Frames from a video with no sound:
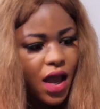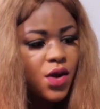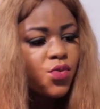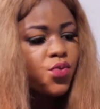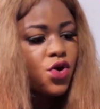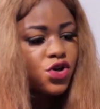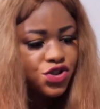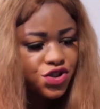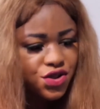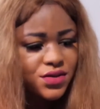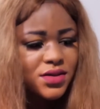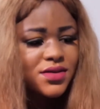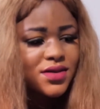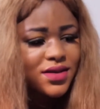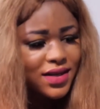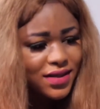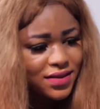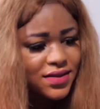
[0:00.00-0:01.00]
I want you
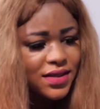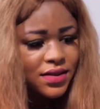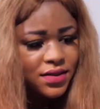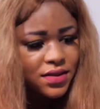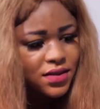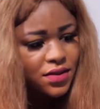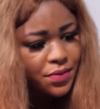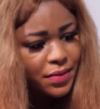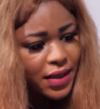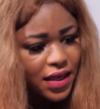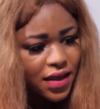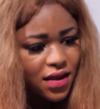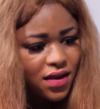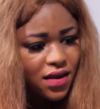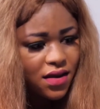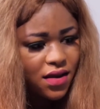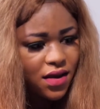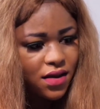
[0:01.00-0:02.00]
to listen to
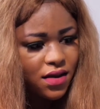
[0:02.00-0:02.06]
me.